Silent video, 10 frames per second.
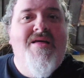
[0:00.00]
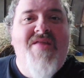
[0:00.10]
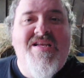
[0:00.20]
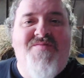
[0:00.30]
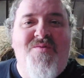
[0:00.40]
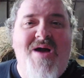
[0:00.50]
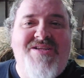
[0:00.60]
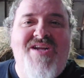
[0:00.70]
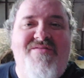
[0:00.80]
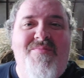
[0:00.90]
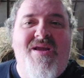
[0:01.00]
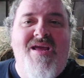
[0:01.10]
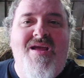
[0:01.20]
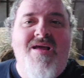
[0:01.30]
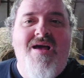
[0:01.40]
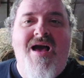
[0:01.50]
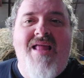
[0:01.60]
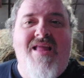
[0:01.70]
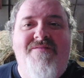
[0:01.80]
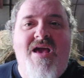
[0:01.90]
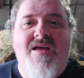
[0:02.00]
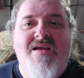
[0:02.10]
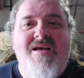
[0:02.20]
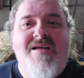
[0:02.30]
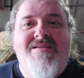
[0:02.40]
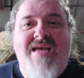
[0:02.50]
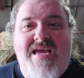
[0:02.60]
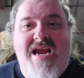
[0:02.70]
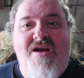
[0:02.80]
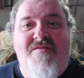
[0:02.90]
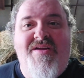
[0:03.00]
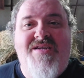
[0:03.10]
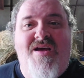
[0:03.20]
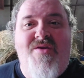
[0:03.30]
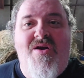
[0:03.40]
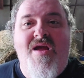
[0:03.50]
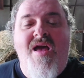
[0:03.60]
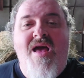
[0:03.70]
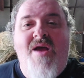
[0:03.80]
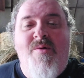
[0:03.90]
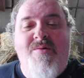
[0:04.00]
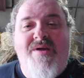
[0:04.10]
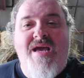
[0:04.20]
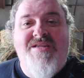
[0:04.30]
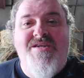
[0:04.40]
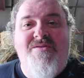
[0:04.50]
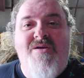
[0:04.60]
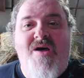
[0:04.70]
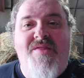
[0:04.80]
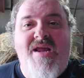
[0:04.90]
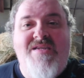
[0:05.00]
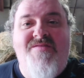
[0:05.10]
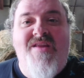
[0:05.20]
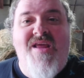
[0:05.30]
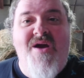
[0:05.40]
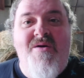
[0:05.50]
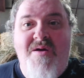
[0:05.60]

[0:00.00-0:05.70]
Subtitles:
Thanks for watching, everybody. I love you. Take care of each other, and we will catch you on the next video.